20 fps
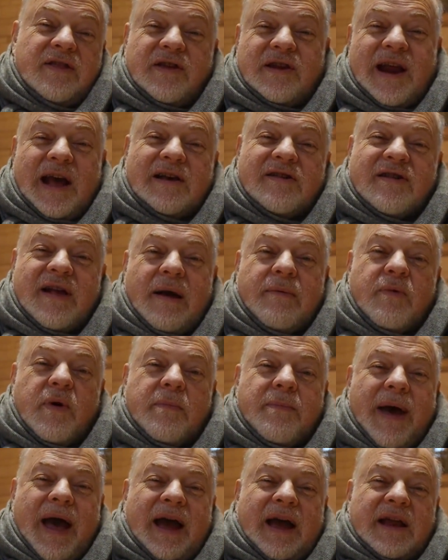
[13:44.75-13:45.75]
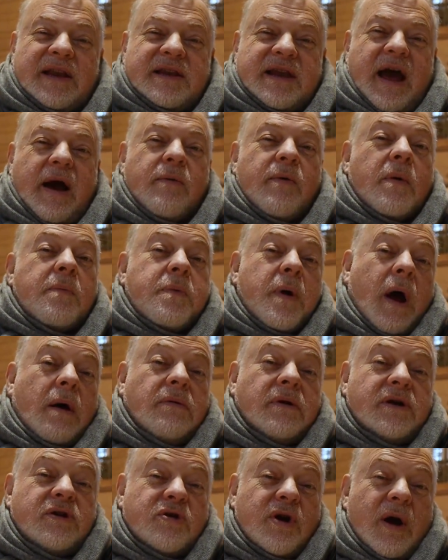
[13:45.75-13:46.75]
and the next time we're back in town, we'll
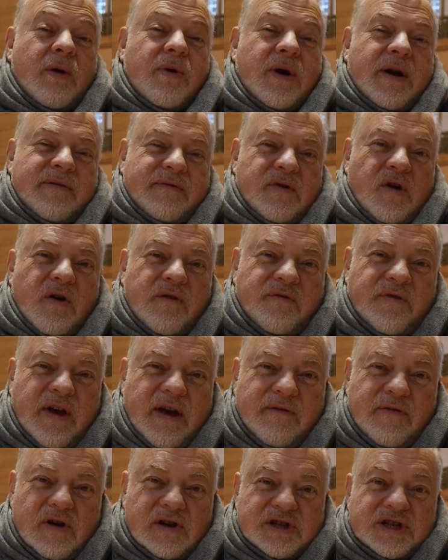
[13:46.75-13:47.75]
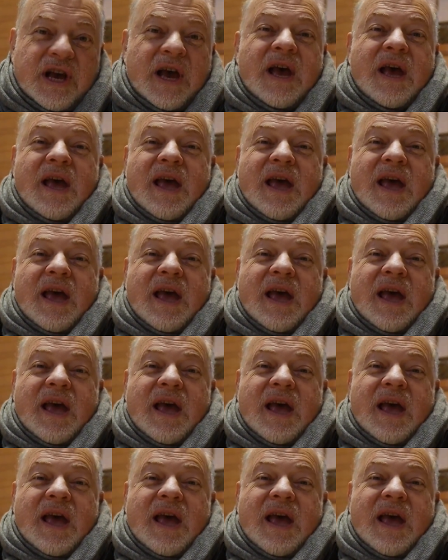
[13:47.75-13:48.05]
probably try one of your favorites.